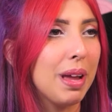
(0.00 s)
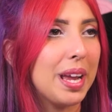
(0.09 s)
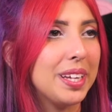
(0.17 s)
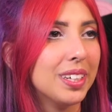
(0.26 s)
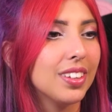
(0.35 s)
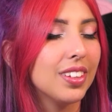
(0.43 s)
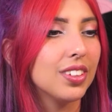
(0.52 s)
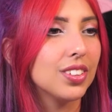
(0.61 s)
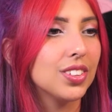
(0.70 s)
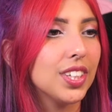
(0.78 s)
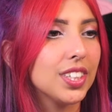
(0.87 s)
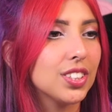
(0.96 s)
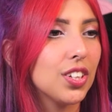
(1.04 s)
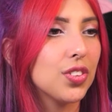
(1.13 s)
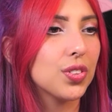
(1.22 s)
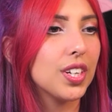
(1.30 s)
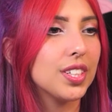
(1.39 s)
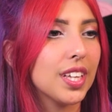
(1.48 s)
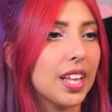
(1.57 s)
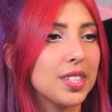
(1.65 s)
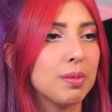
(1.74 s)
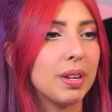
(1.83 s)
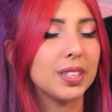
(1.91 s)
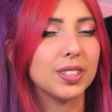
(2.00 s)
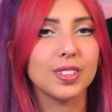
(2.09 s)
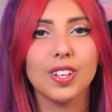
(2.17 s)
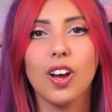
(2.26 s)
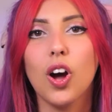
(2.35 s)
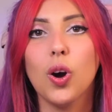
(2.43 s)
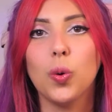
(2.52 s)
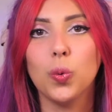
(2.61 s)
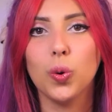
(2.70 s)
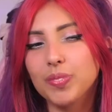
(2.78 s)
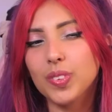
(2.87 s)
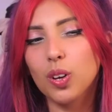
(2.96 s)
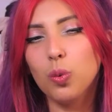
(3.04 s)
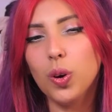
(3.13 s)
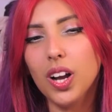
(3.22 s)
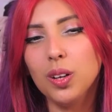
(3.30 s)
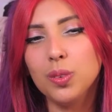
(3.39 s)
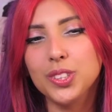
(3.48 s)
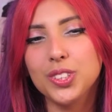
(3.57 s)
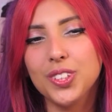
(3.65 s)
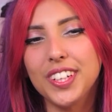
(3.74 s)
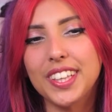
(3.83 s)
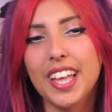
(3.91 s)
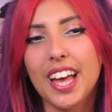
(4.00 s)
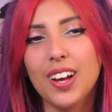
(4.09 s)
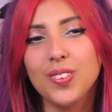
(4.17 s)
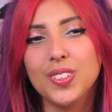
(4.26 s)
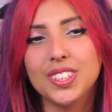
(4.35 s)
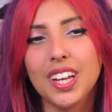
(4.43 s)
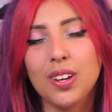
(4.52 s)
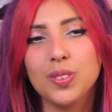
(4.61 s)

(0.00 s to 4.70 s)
me. 63 centimeters. Oh, what I was doing there was I